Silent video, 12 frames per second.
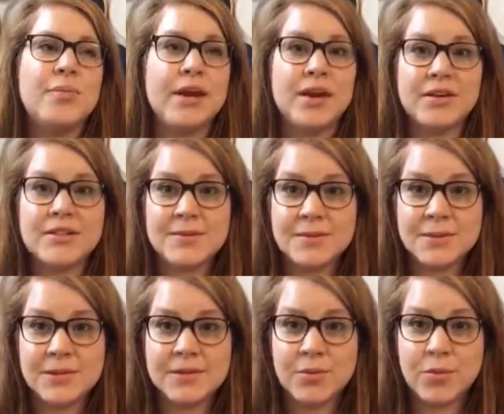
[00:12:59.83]
bigger
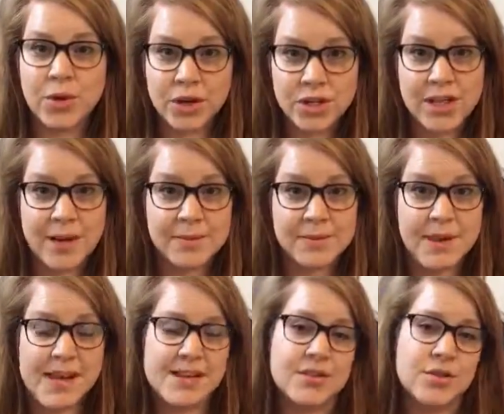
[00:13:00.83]
workshop
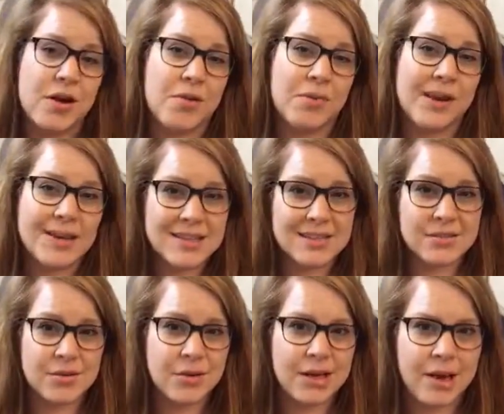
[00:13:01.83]
space, so our rent
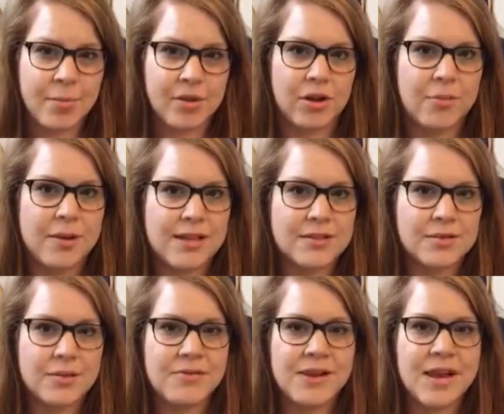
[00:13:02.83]
is going up a little bit.
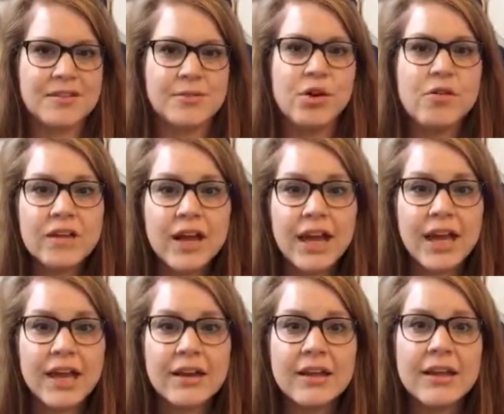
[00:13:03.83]
So we've got some
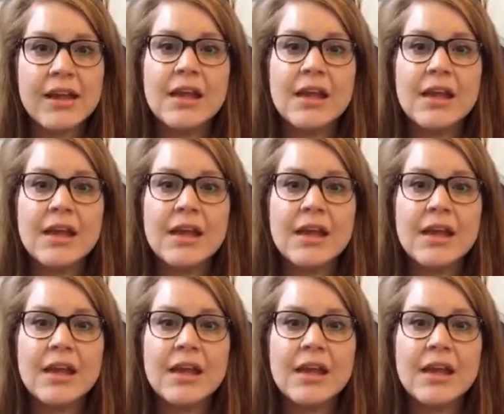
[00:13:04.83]
overhead